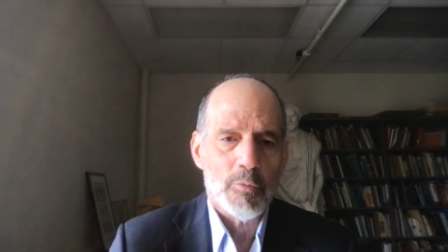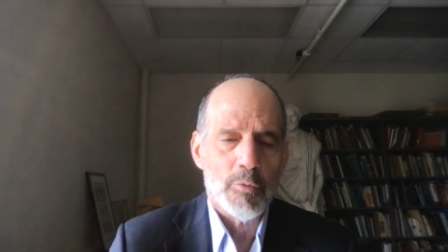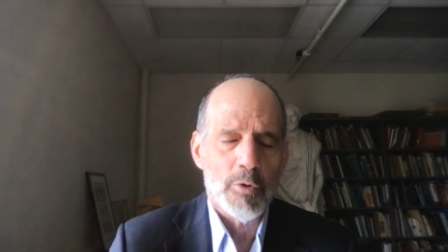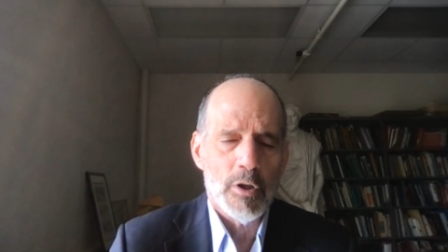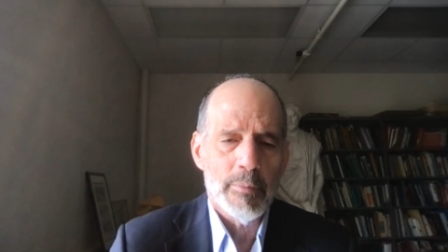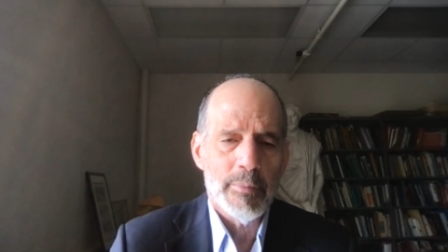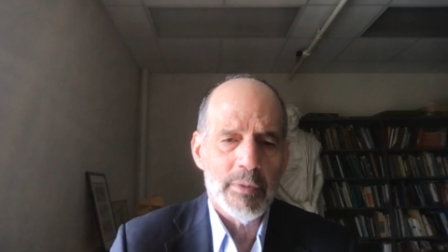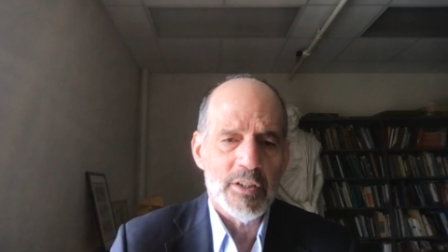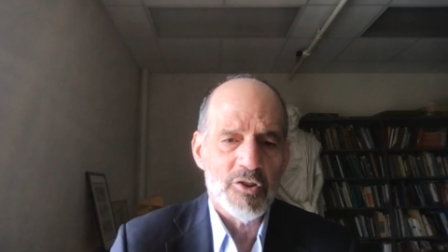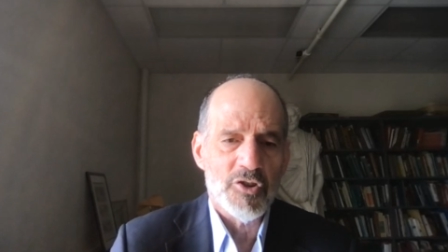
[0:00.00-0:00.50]

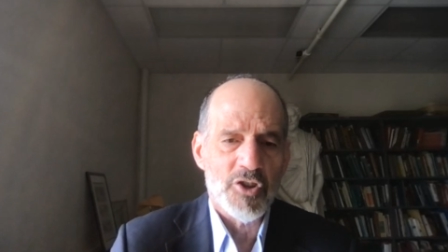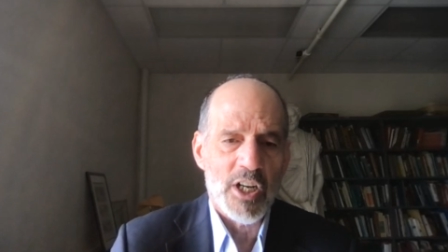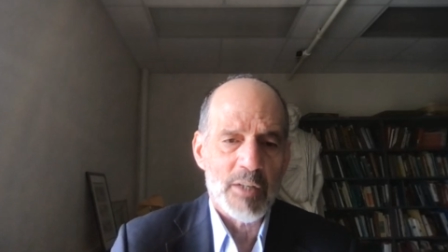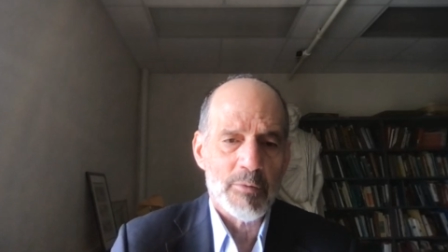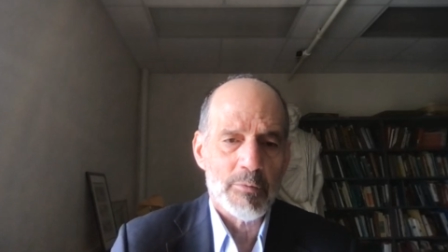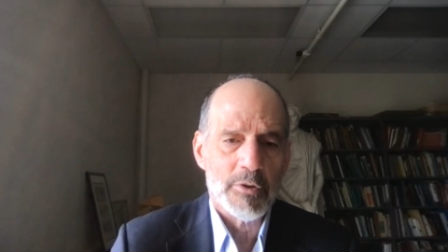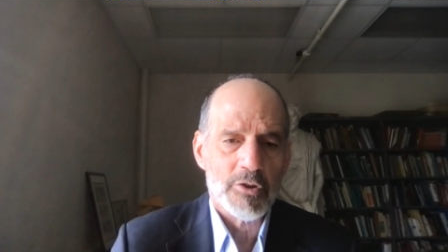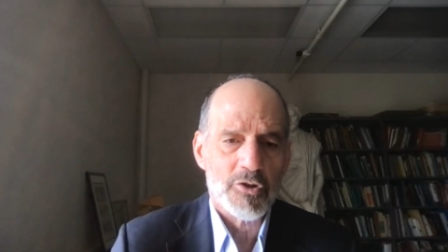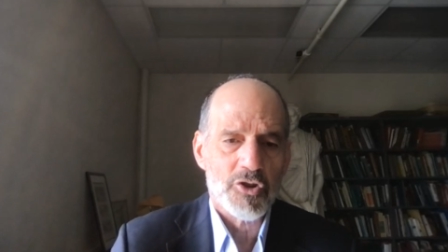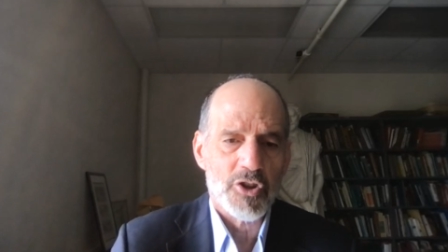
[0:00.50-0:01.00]
Roman
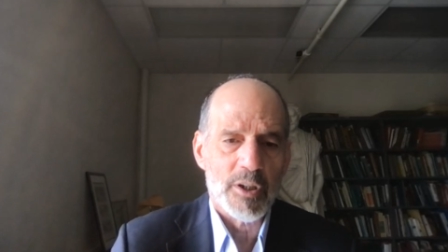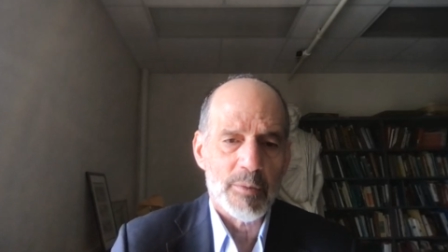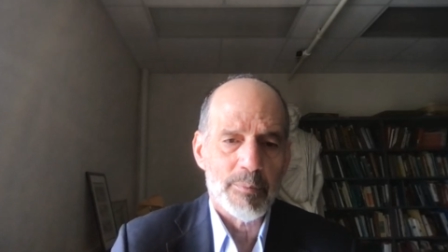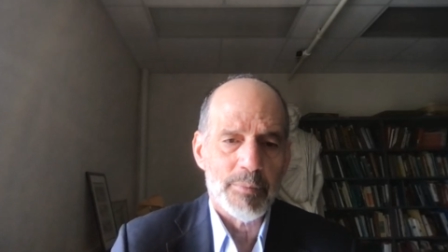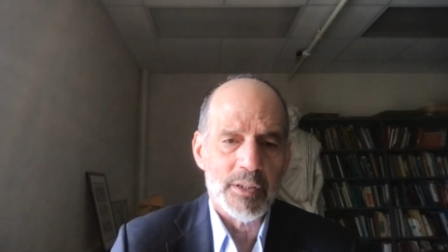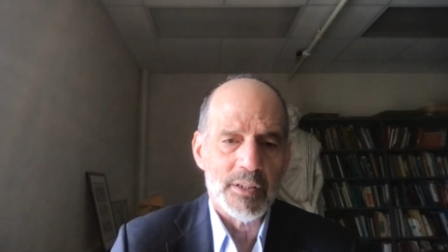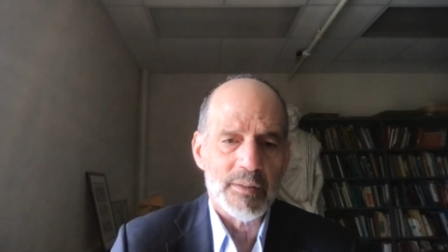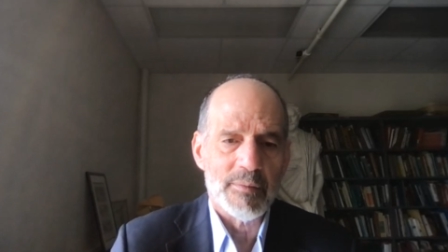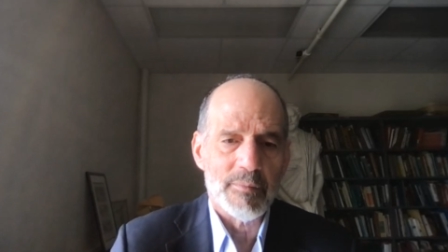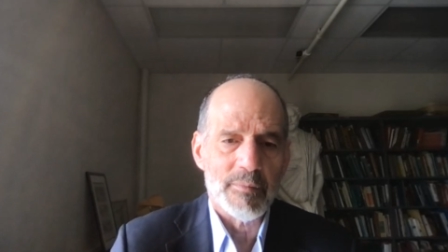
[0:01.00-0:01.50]

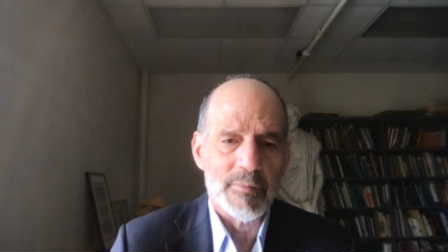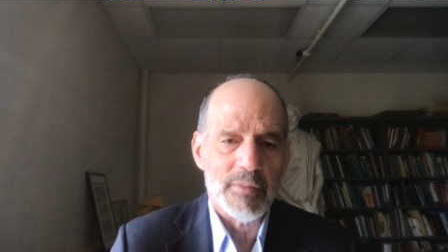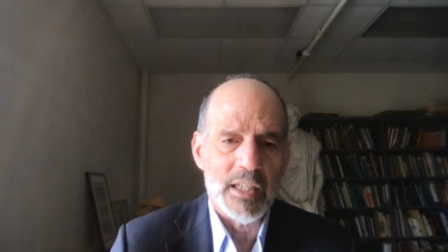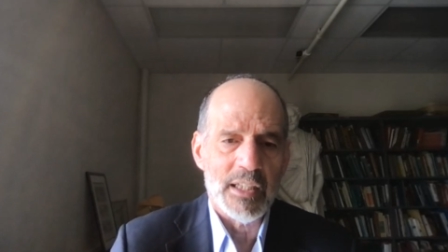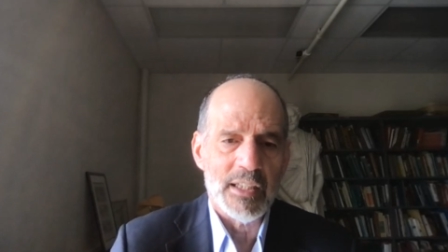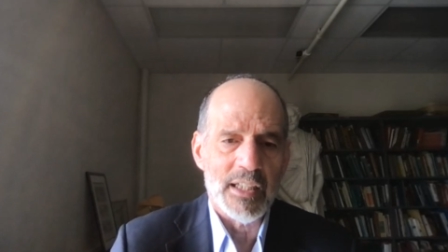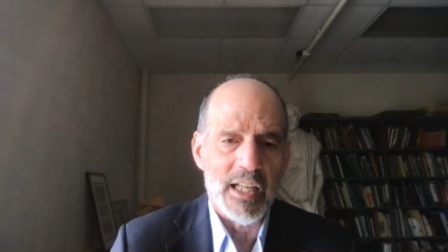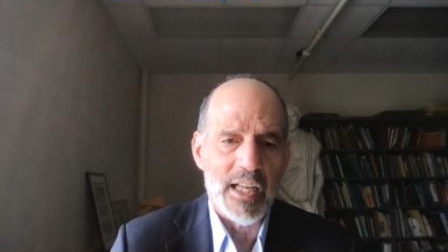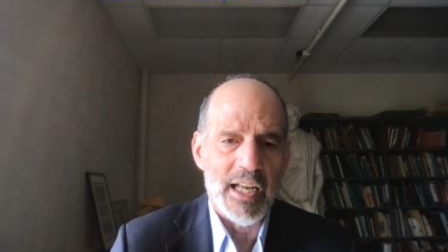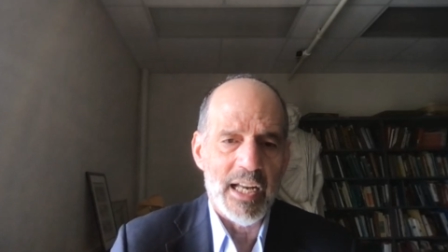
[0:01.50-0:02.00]
generalship and
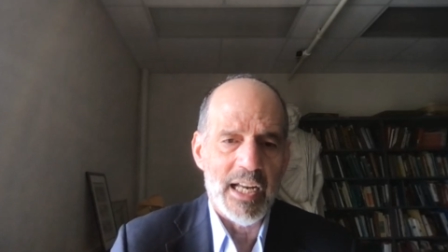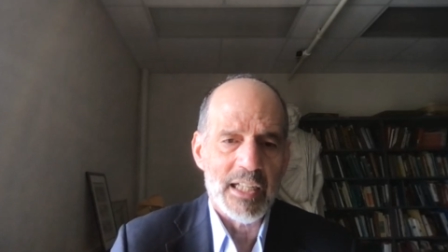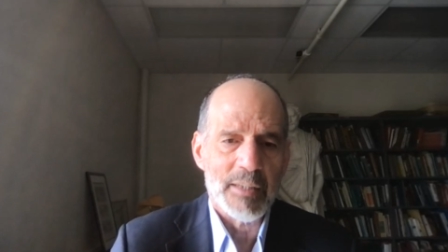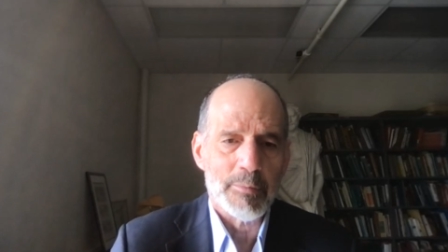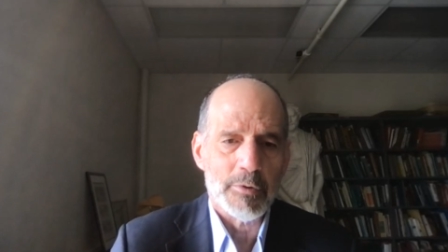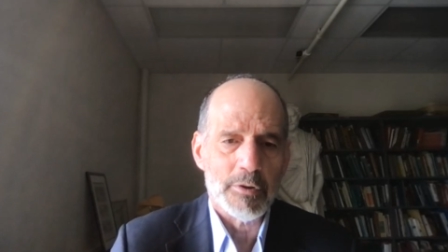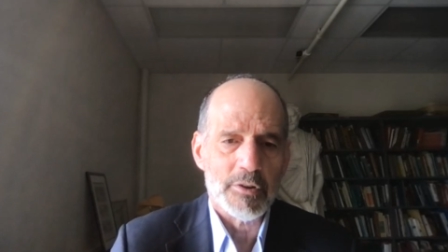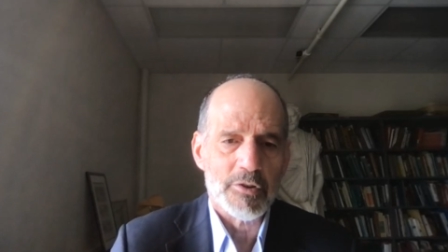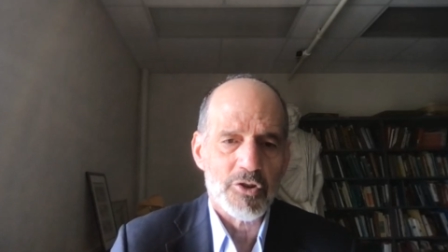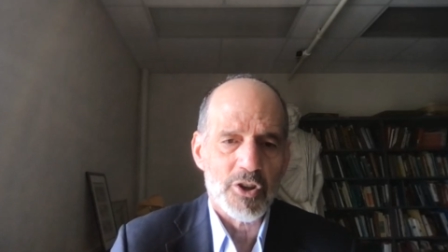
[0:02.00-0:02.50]

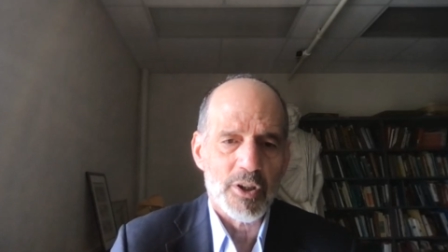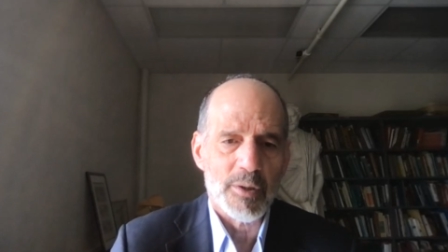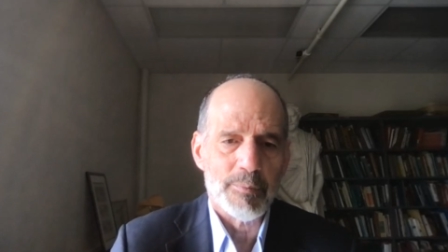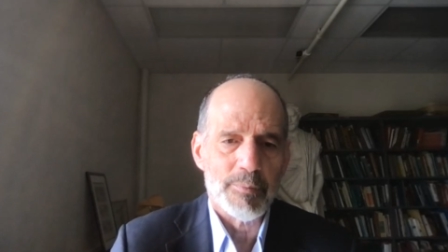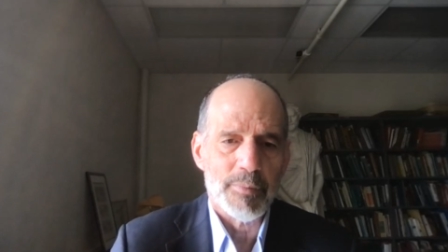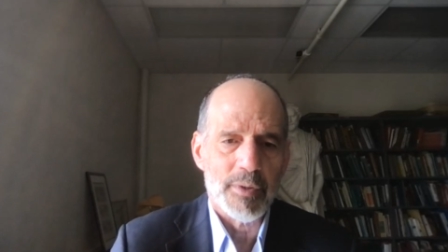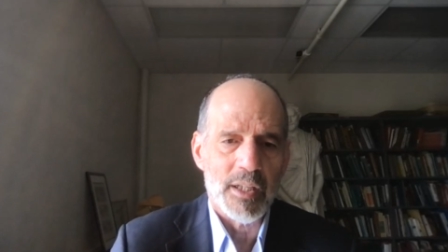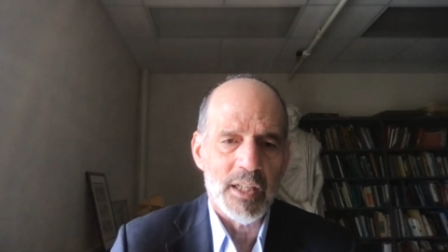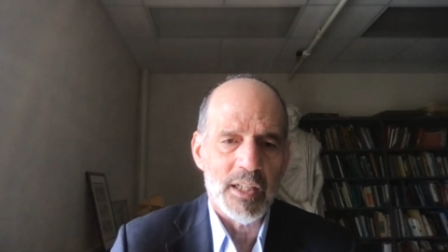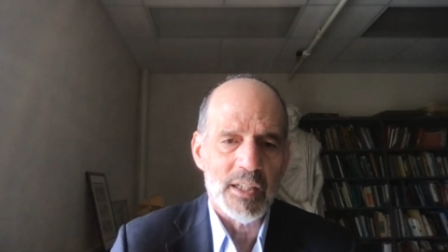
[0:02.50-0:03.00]
admiralship,